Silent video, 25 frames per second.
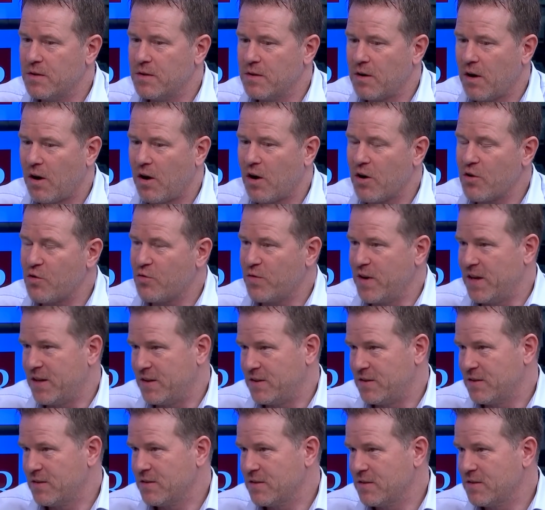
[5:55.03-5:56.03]
heart
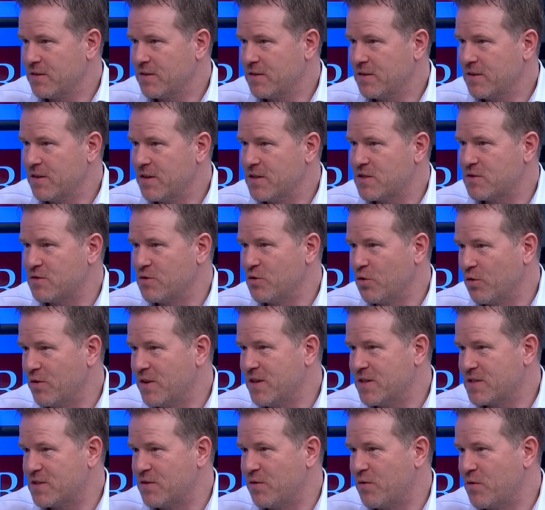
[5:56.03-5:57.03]
rate
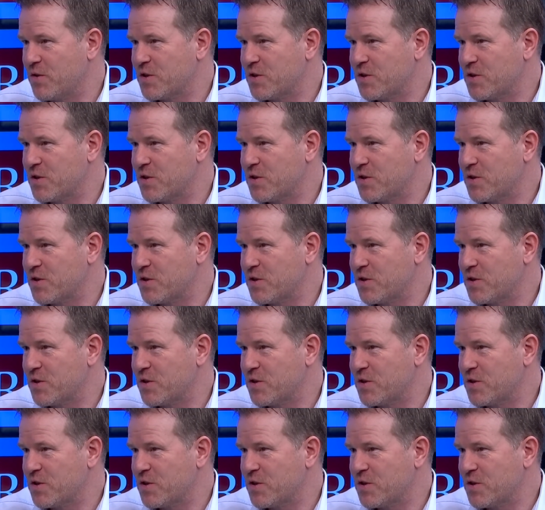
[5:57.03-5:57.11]
is the